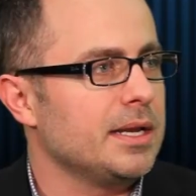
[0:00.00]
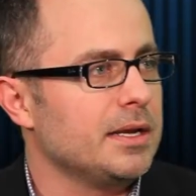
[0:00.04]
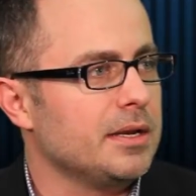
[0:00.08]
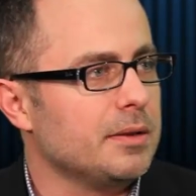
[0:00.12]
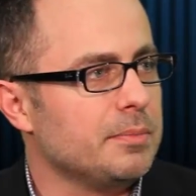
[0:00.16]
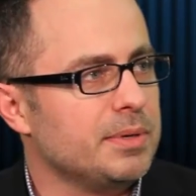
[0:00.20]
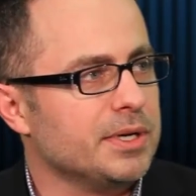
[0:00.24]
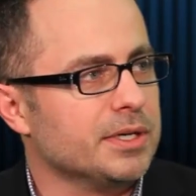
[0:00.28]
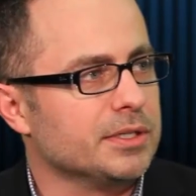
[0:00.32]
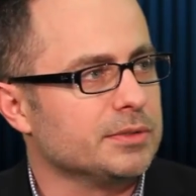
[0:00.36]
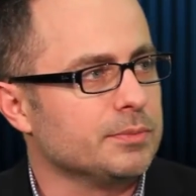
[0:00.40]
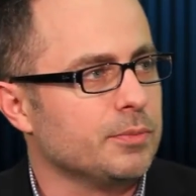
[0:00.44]
to
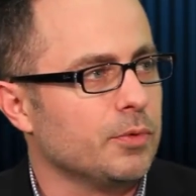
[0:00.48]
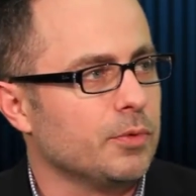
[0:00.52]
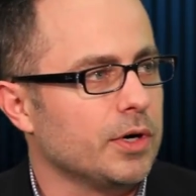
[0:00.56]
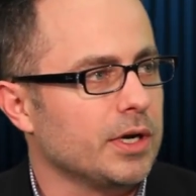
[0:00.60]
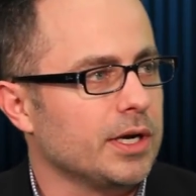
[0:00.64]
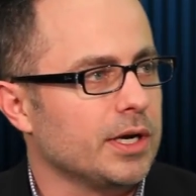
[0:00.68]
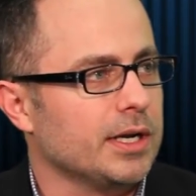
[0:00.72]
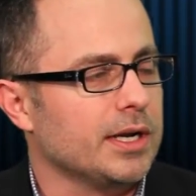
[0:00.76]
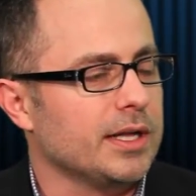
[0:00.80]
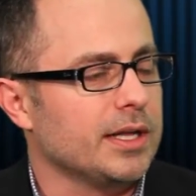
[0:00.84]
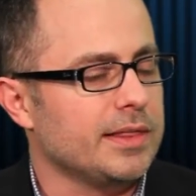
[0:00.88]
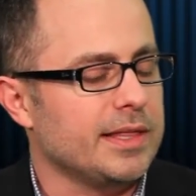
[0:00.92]
Piers
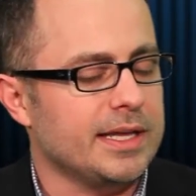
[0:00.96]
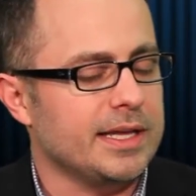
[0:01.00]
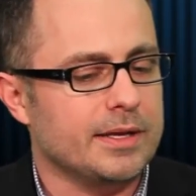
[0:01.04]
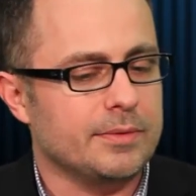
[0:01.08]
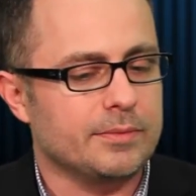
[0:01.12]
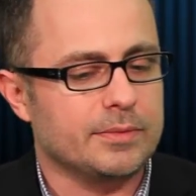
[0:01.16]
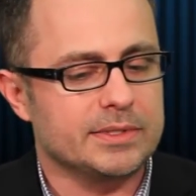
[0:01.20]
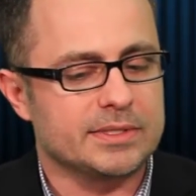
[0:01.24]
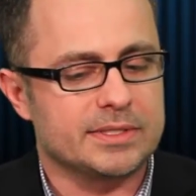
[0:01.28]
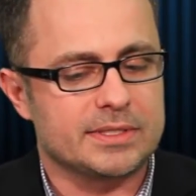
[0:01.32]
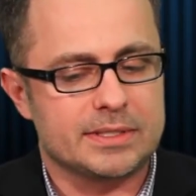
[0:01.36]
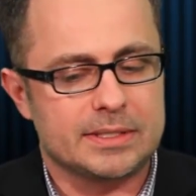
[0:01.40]
Morgan. I think it
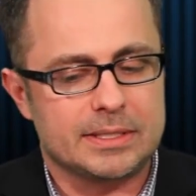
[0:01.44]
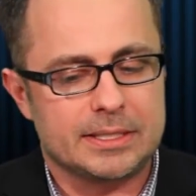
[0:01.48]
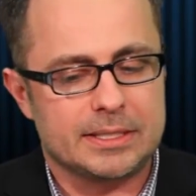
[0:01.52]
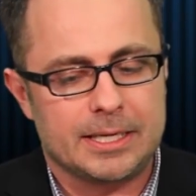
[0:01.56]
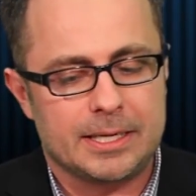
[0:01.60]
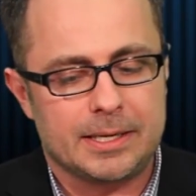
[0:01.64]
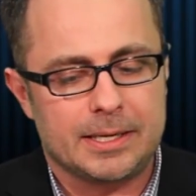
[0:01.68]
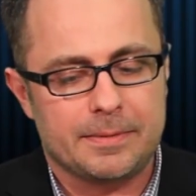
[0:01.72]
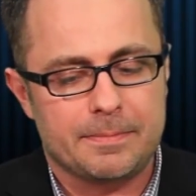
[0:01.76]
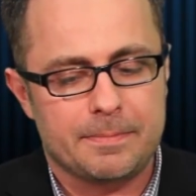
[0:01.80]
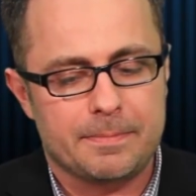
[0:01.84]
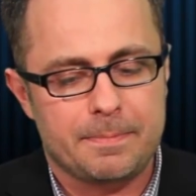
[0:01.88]
was
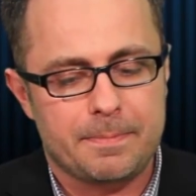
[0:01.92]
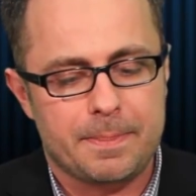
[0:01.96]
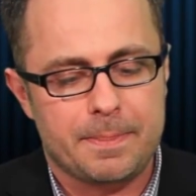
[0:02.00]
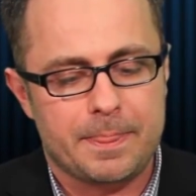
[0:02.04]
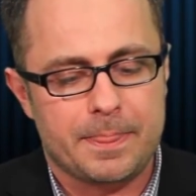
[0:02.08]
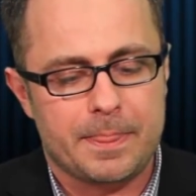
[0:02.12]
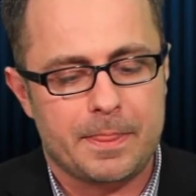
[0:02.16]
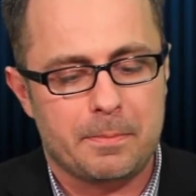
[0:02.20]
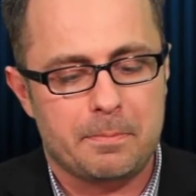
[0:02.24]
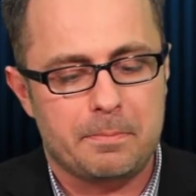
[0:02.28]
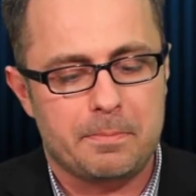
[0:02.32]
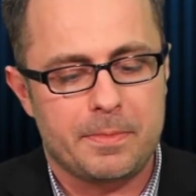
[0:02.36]

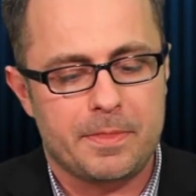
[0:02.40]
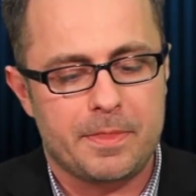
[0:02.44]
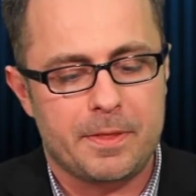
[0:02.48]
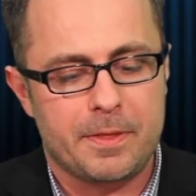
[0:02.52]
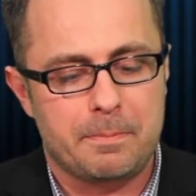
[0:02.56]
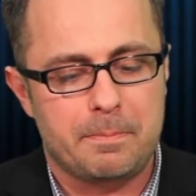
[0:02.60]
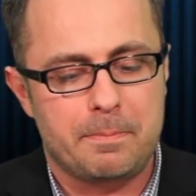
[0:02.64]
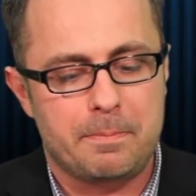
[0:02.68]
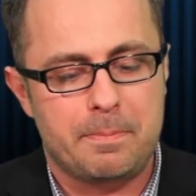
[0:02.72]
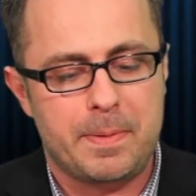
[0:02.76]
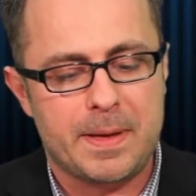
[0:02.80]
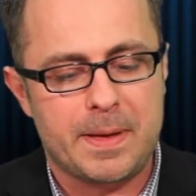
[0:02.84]
the
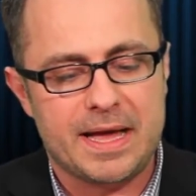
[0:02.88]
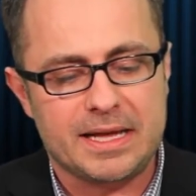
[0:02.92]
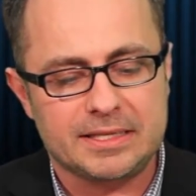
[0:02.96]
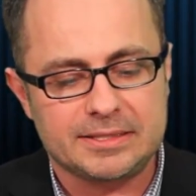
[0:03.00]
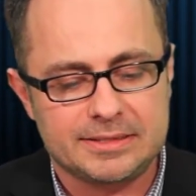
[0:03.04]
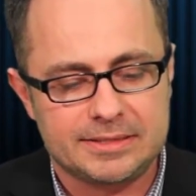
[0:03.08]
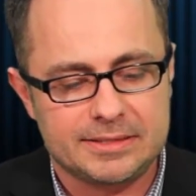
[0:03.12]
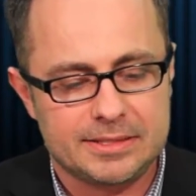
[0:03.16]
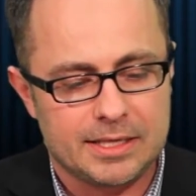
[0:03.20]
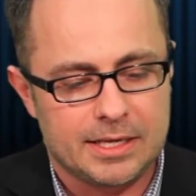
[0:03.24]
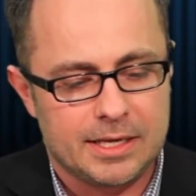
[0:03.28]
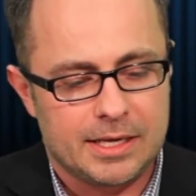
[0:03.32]

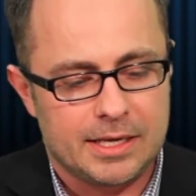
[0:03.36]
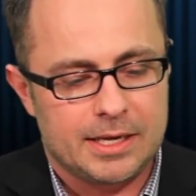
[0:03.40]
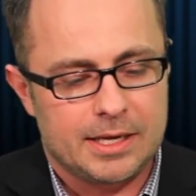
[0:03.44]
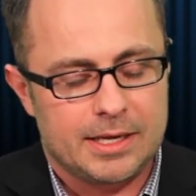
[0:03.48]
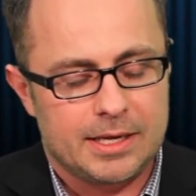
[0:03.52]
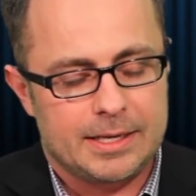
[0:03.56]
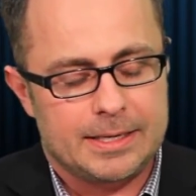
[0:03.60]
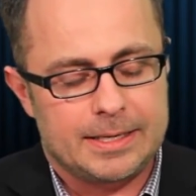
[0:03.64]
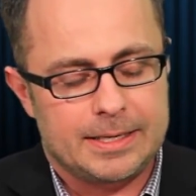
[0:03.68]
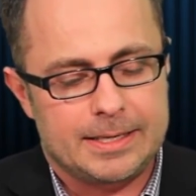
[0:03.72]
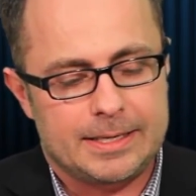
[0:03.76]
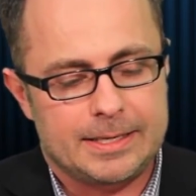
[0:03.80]
best
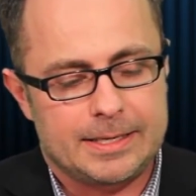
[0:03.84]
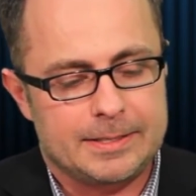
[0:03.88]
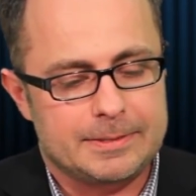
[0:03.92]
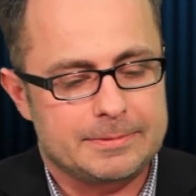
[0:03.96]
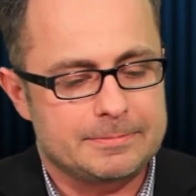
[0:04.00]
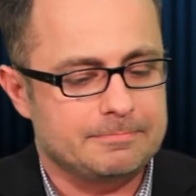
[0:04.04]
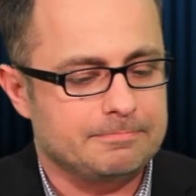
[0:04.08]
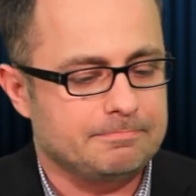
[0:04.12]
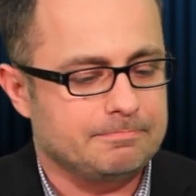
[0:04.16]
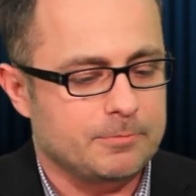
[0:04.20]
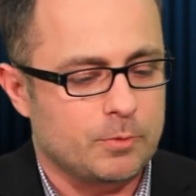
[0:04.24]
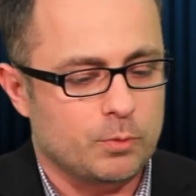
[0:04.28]

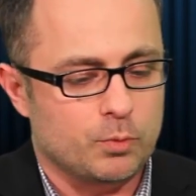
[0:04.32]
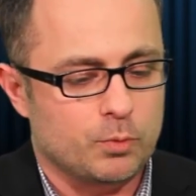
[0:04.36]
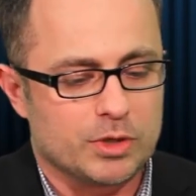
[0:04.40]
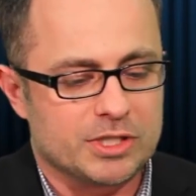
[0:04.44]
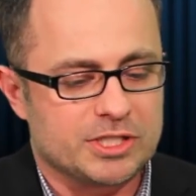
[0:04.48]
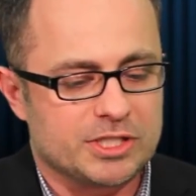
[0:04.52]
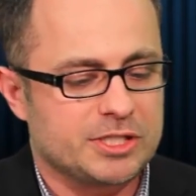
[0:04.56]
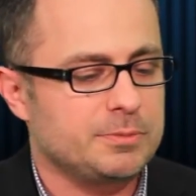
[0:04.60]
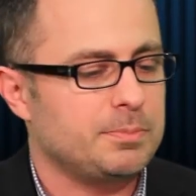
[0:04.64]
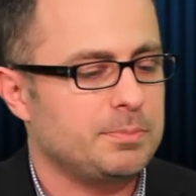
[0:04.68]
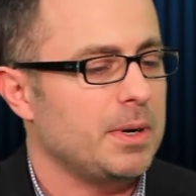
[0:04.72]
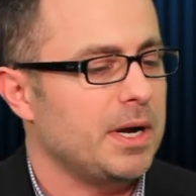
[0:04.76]

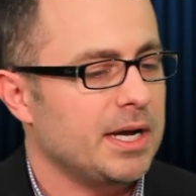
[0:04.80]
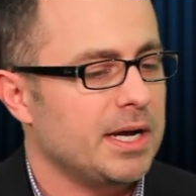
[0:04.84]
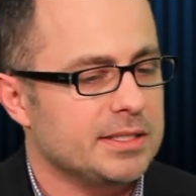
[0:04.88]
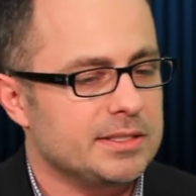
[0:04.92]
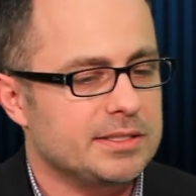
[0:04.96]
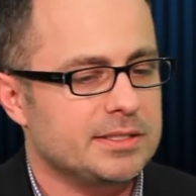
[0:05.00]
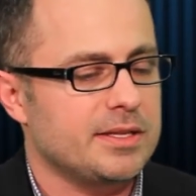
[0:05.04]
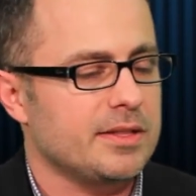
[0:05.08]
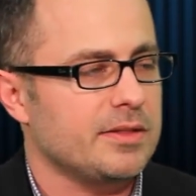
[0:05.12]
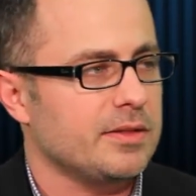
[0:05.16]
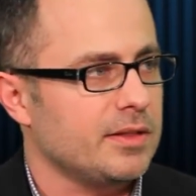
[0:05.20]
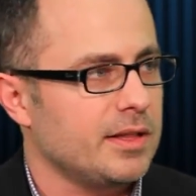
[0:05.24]

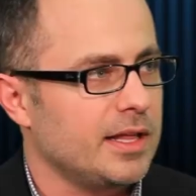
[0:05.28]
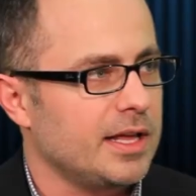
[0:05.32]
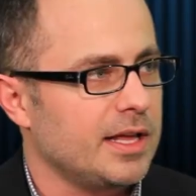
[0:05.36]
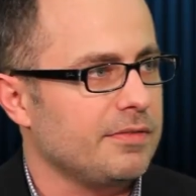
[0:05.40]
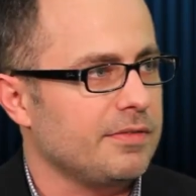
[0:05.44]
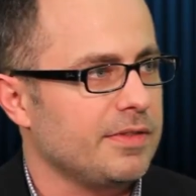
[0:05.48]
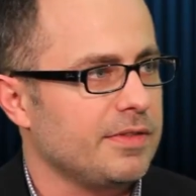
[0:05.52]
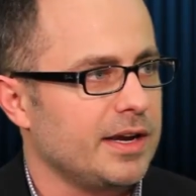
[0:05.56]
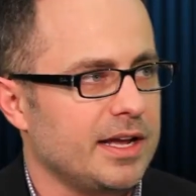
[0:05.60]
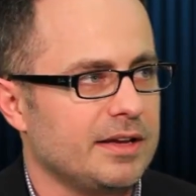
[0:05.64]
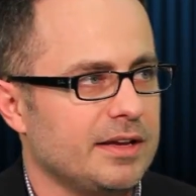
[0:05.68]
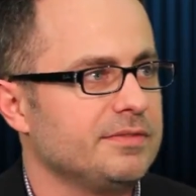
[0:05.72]
response to the
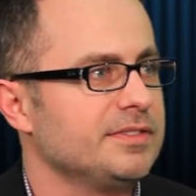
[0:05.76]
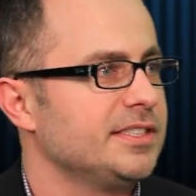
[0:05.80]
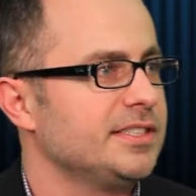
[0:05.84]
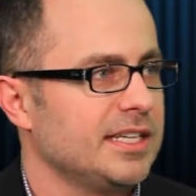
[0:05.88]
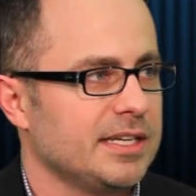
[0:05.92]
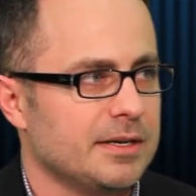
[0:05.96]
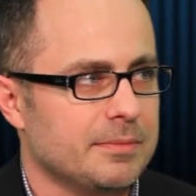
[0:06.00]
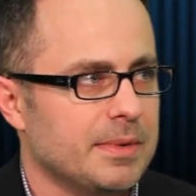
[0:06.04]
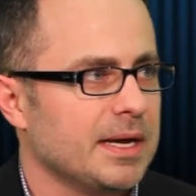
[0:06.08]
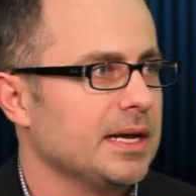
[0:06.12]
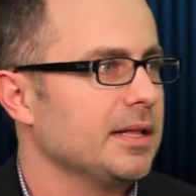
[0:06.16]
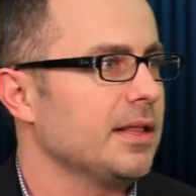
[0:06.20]
left that I've
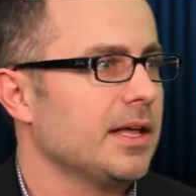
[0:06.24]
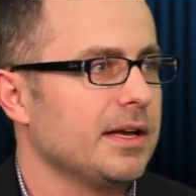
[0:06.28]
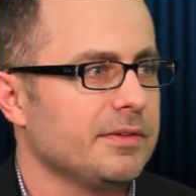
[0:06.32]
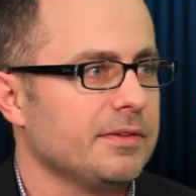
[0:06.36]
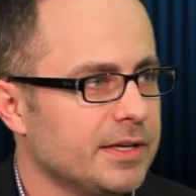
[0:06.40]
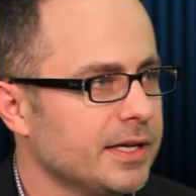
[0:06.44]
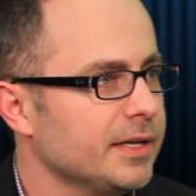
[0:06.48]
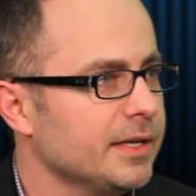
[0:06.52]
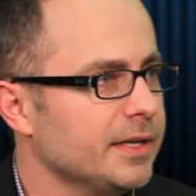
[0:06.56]
seen in my lifetime.